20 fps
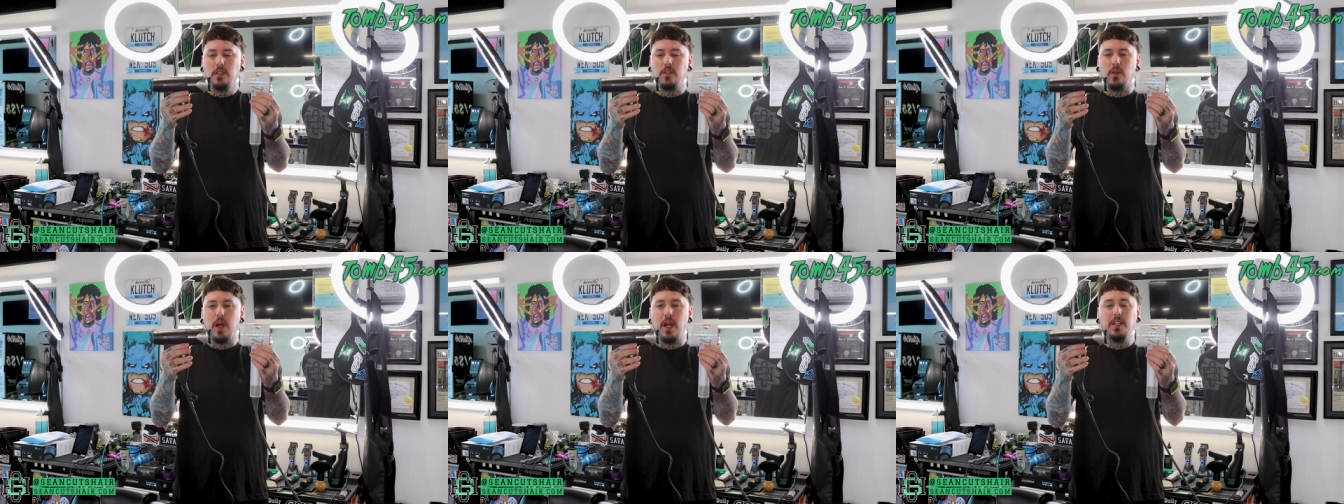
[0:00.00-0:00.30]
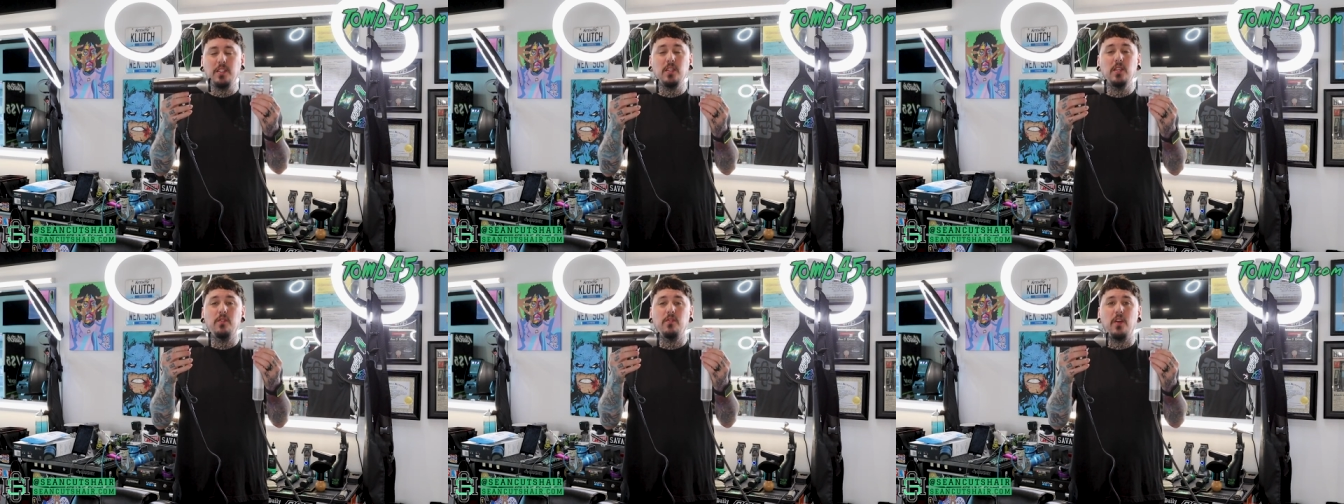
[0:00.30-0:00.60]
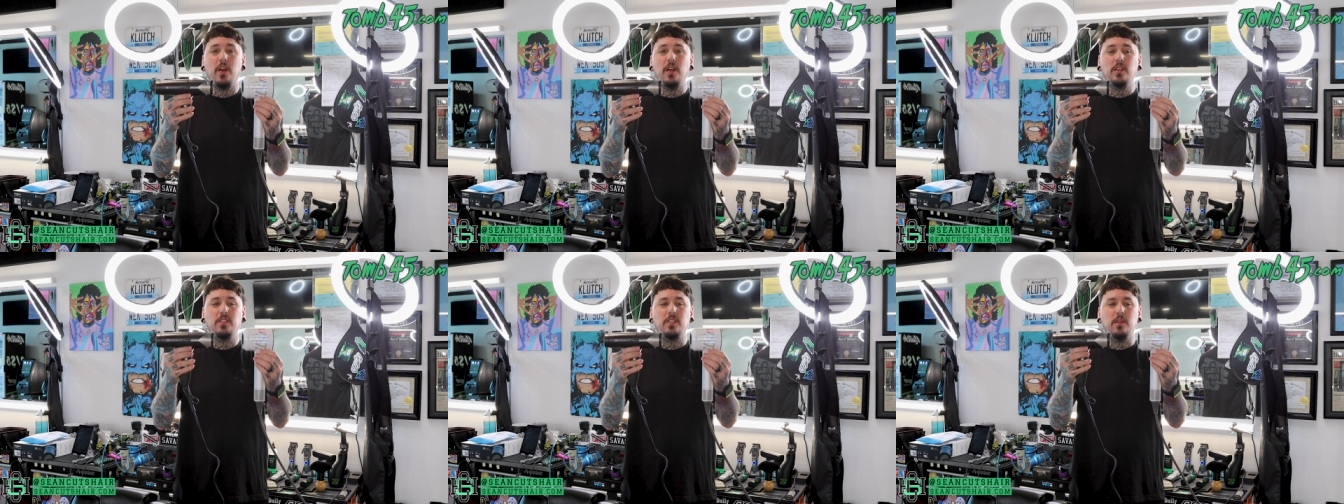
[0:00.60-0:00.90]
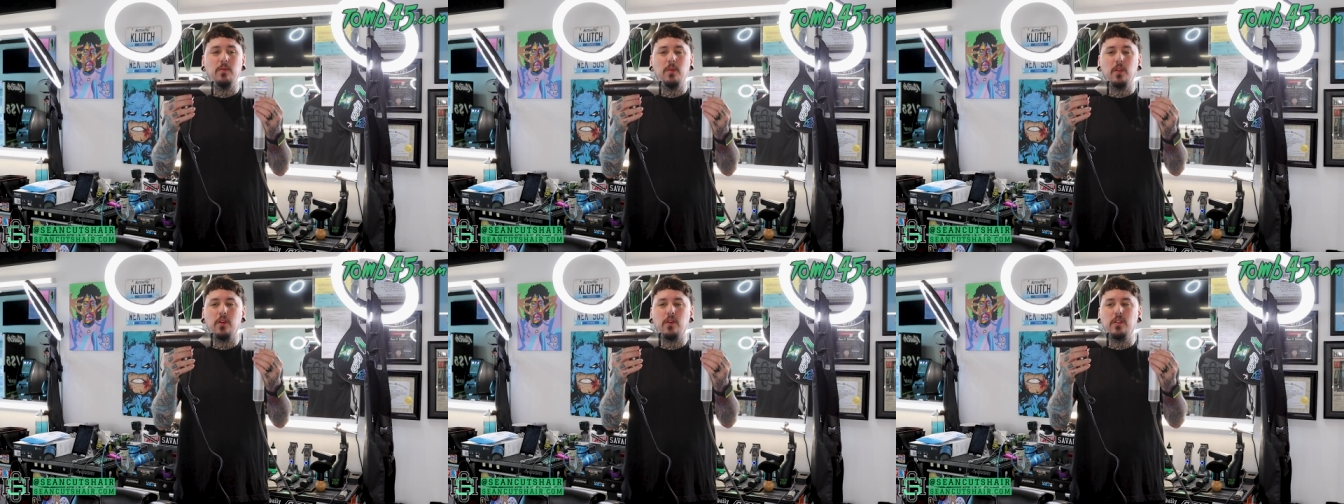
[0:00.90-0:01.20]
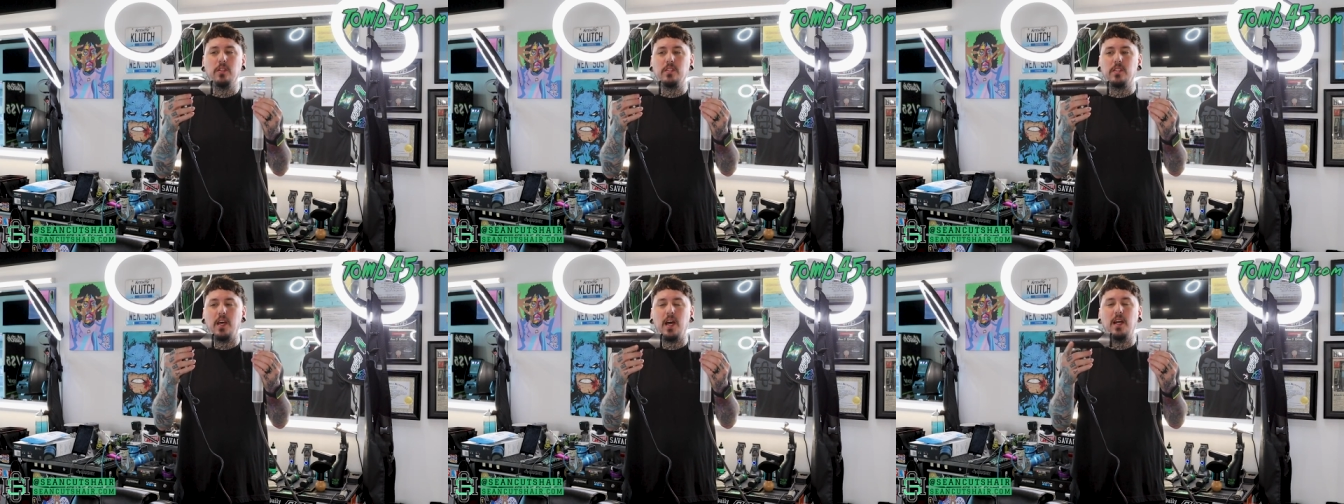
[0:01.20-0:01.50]
So actually very similar
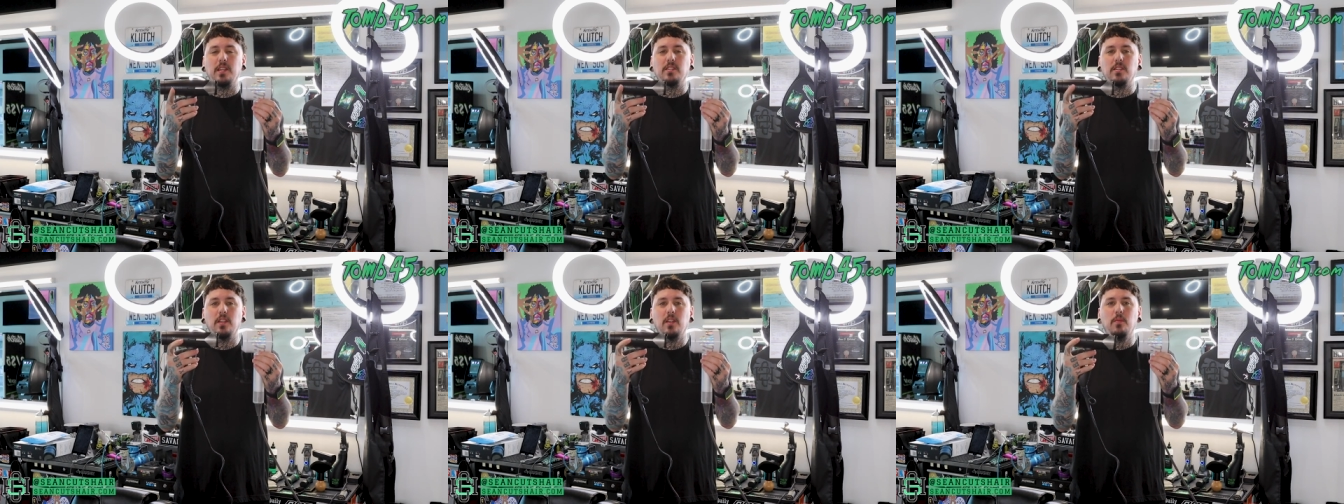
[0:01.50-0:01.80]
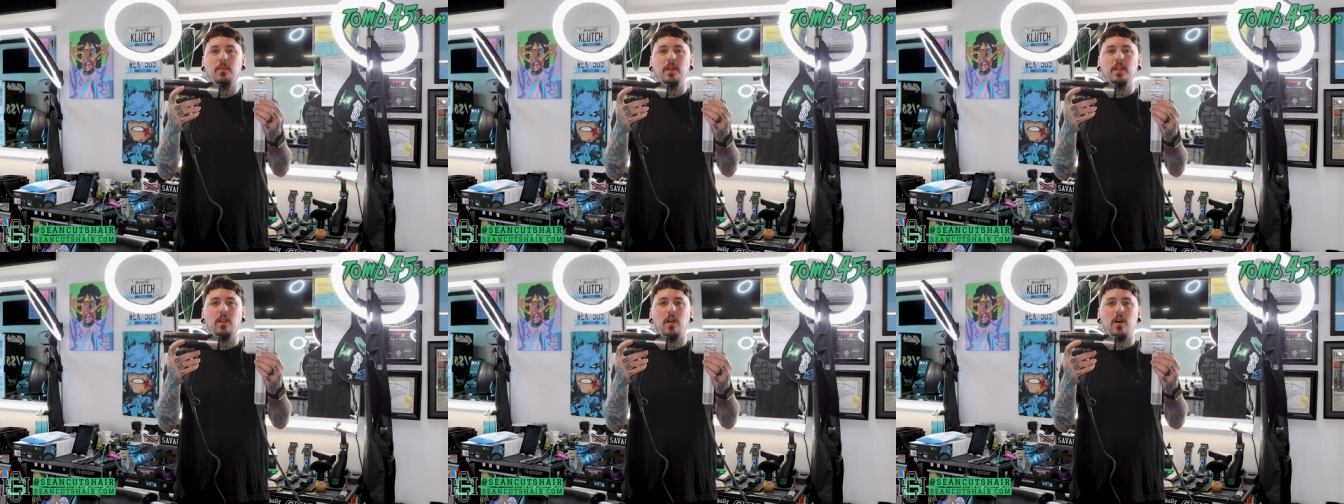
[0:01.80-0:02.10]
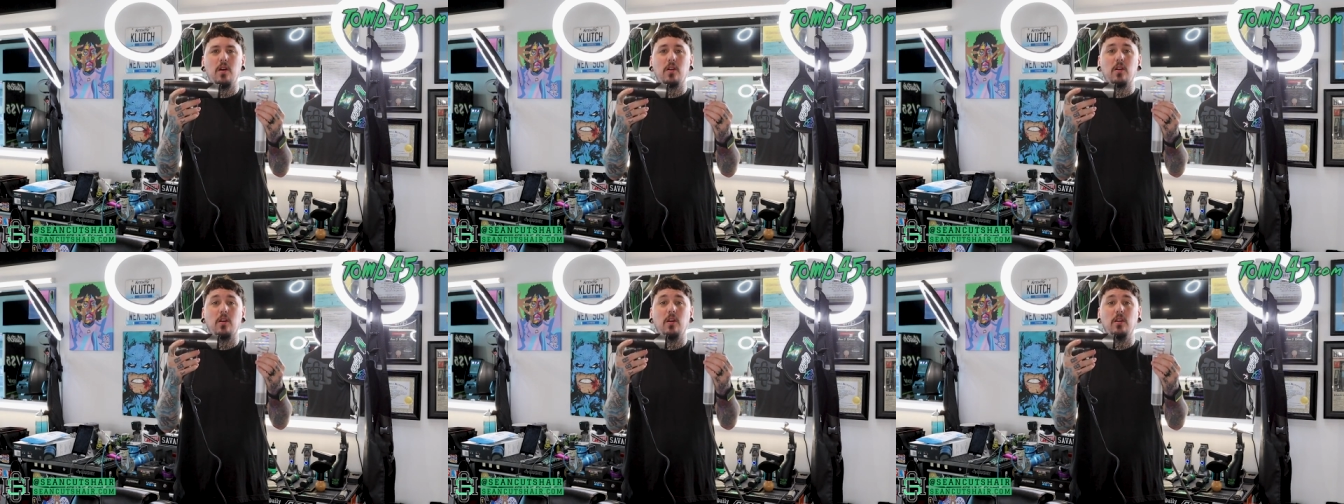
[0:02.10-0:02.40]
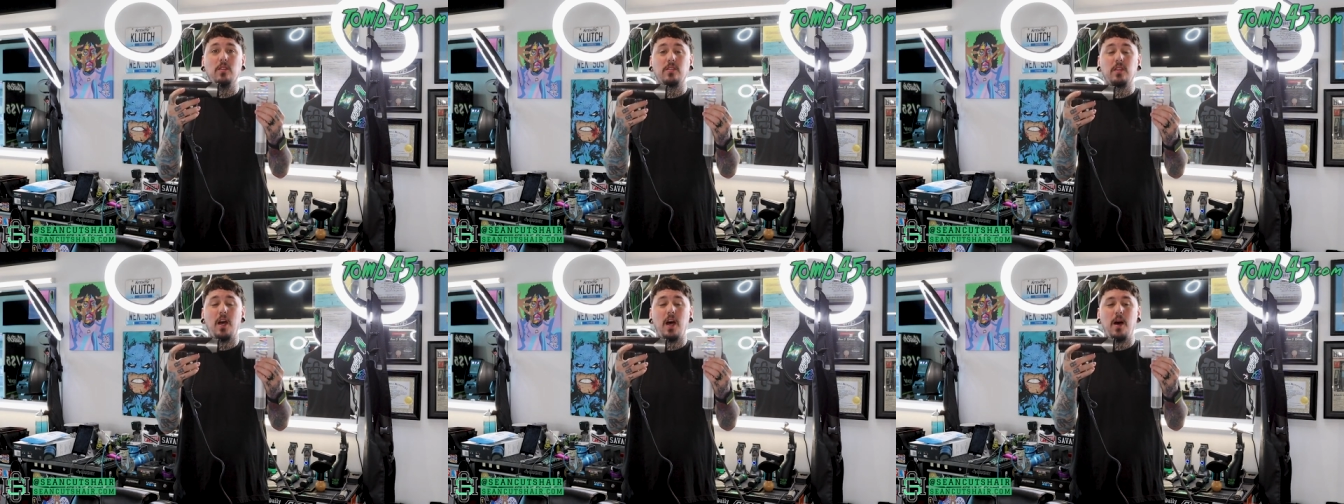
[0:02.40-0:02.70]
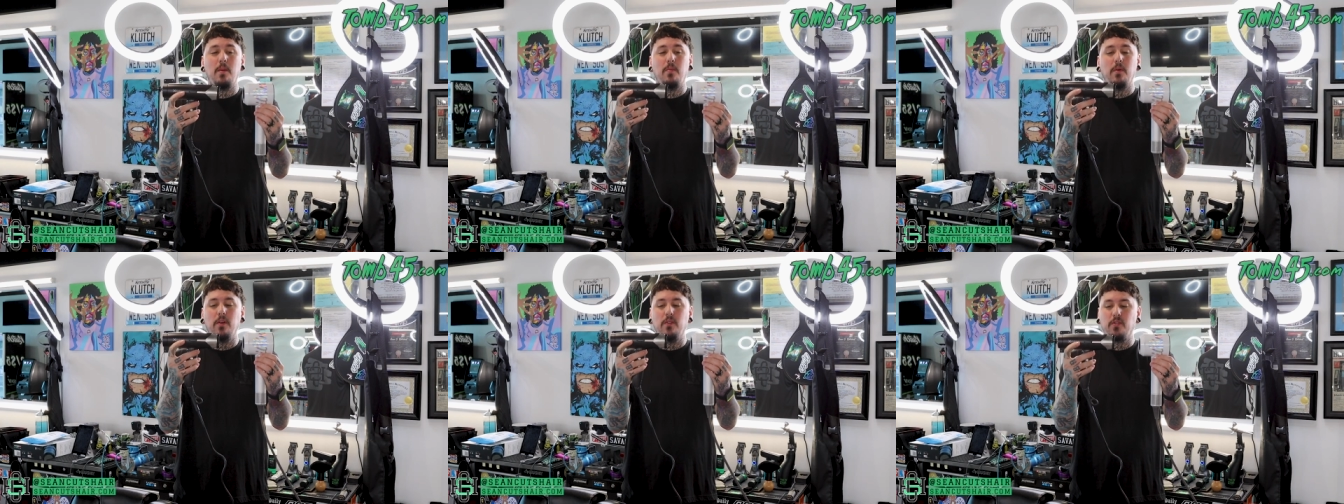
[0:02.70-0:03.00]
in size, a little bit longer on
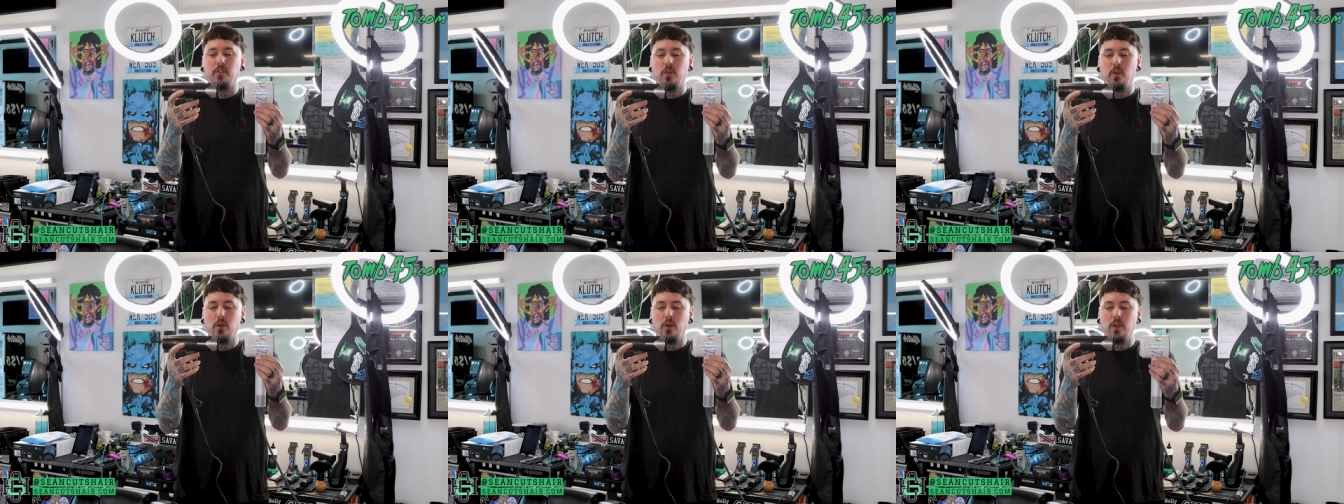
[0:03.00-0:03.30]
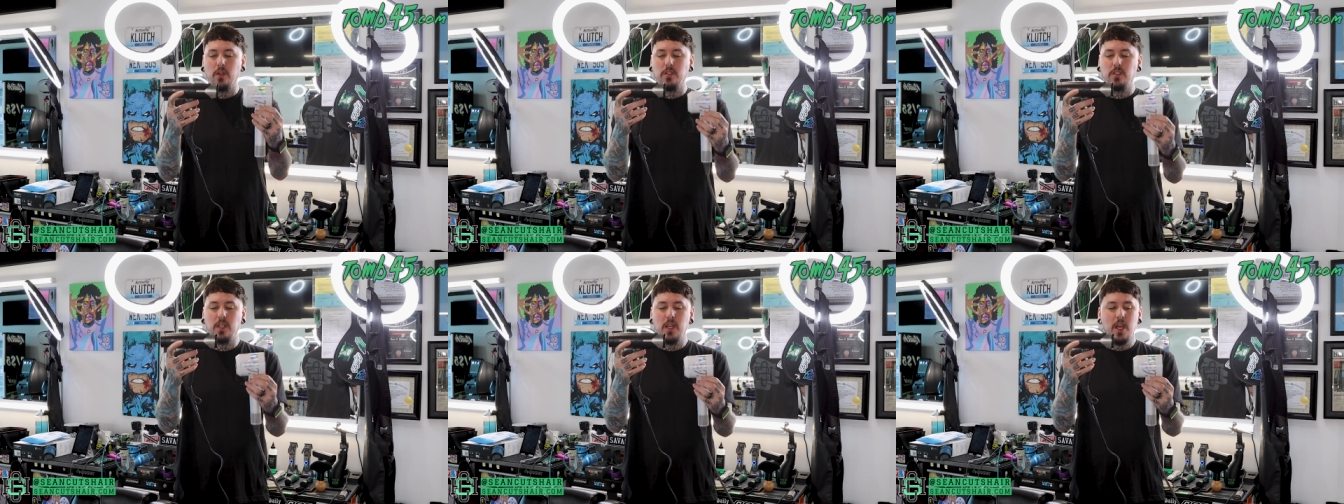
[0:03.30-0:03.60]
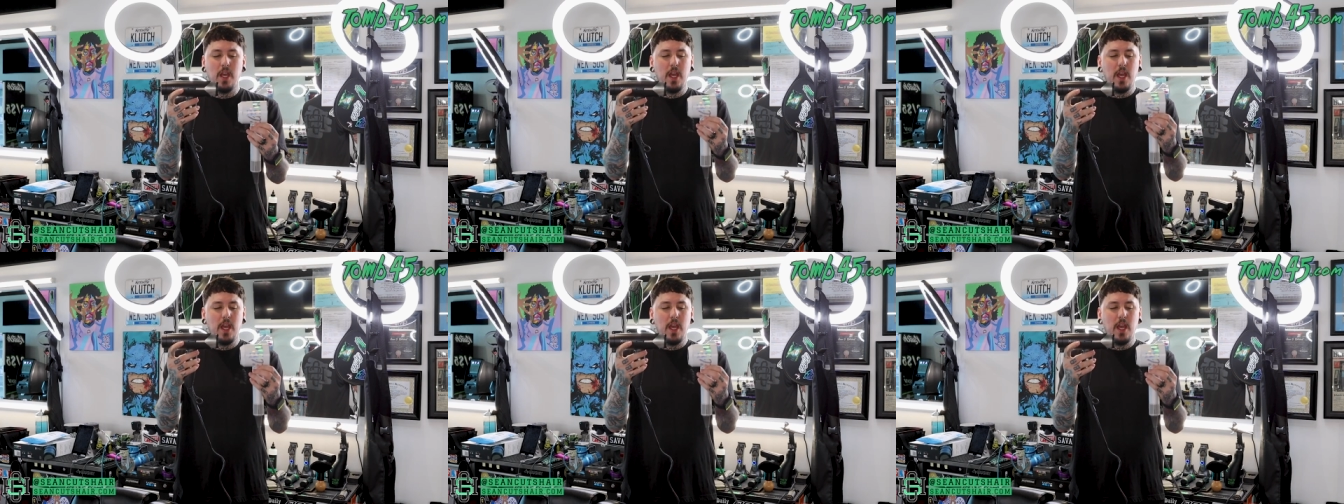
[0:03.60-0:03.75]
top, of course,